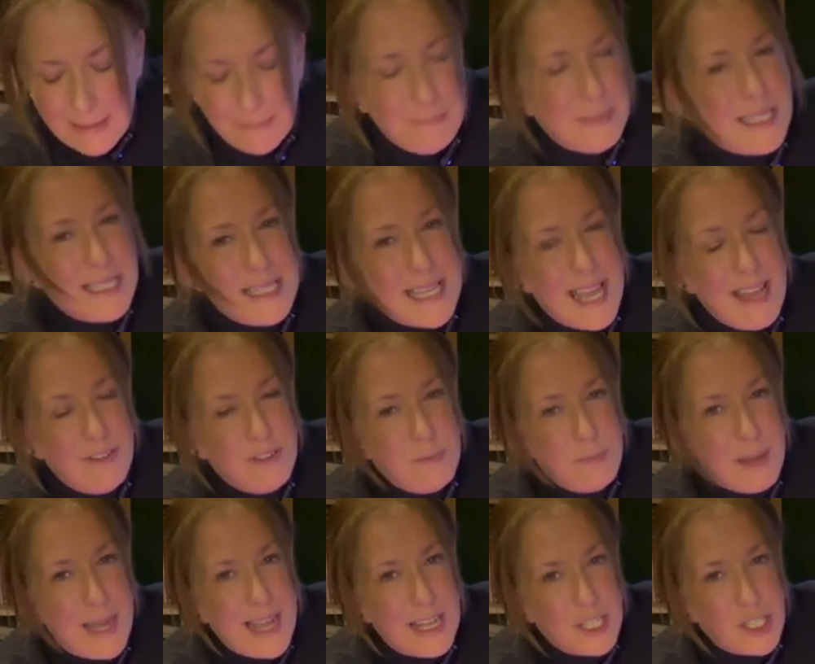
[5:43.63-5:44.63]
be saved
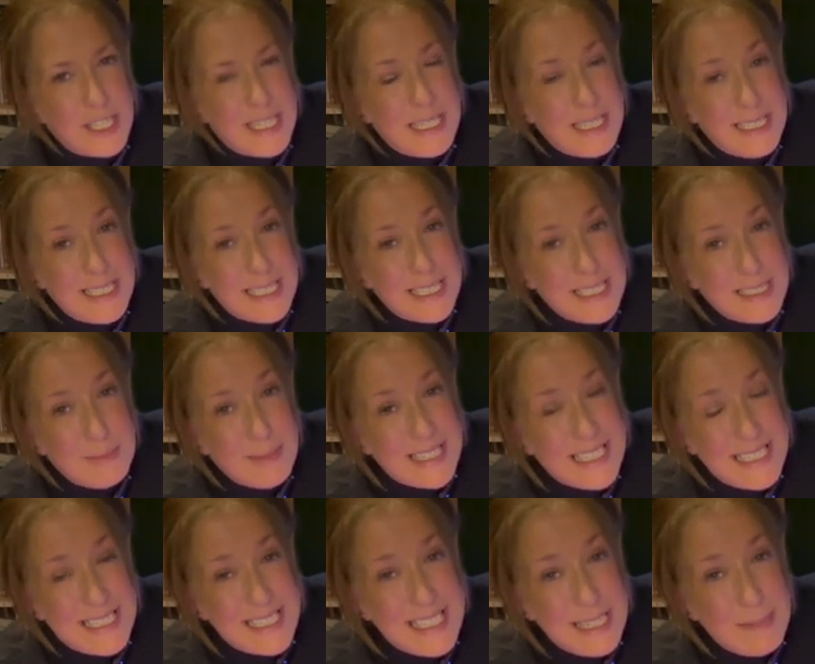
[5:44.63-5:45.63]
by actually digging them
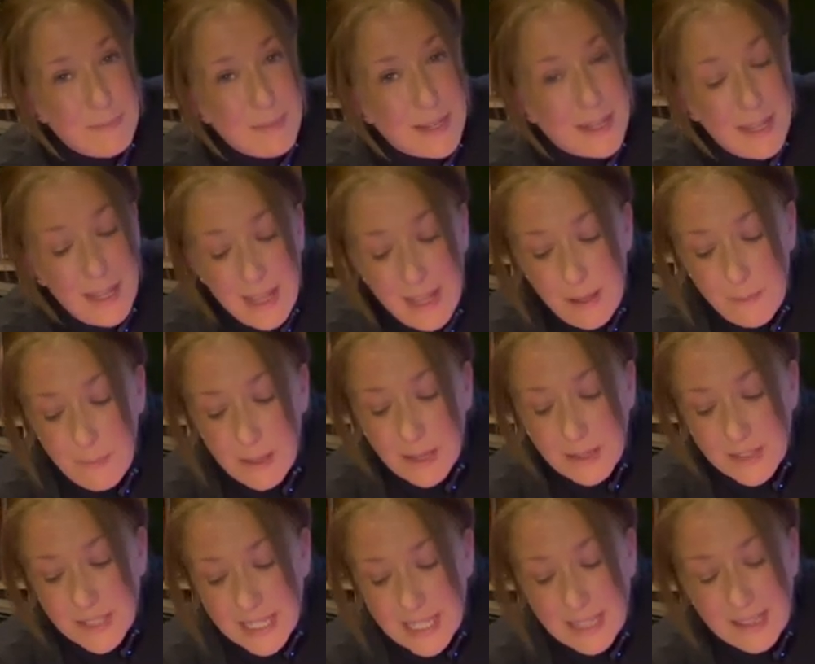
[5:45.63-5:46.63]
in deeper,
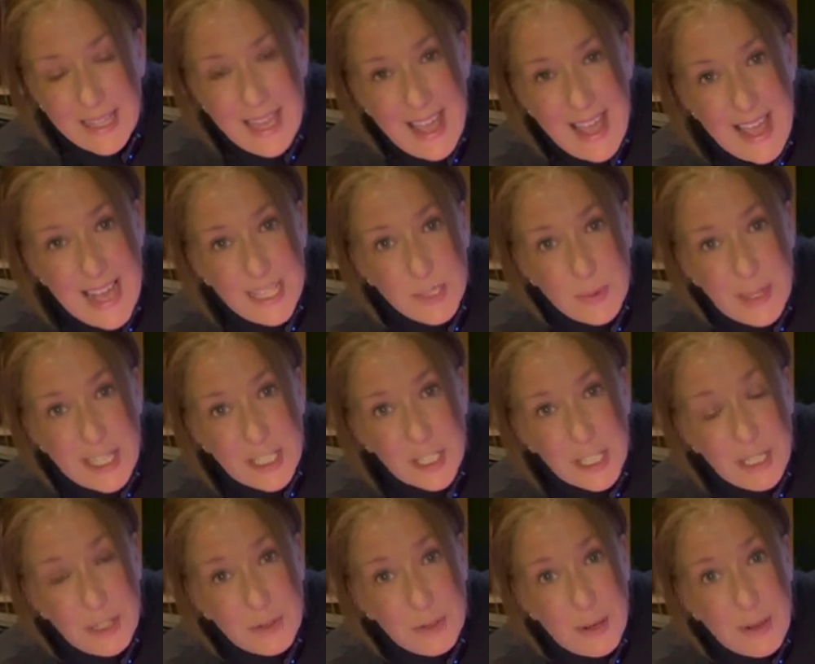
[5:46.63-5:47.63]
because the little hairs will
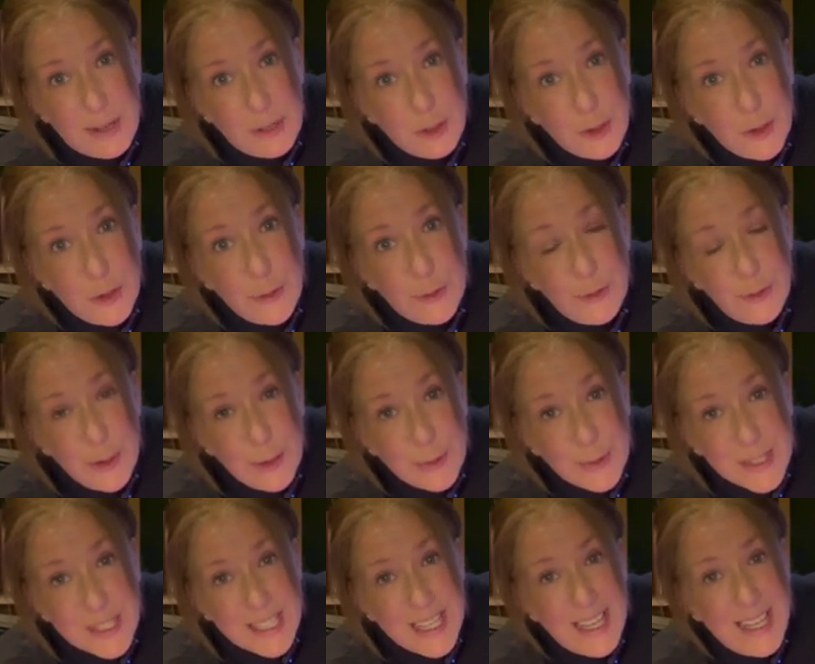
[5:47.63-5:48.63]
actually throw out new
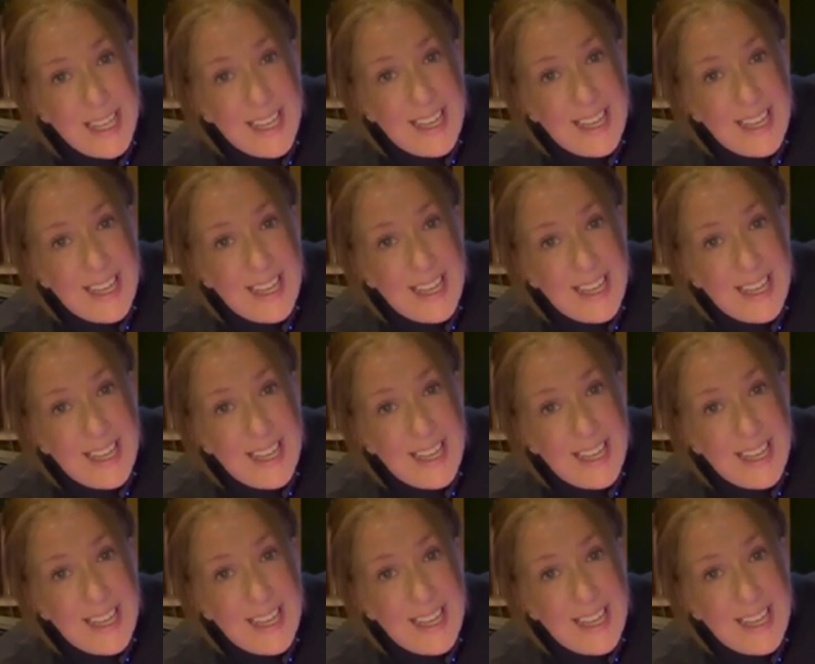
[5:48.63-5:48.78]
roots.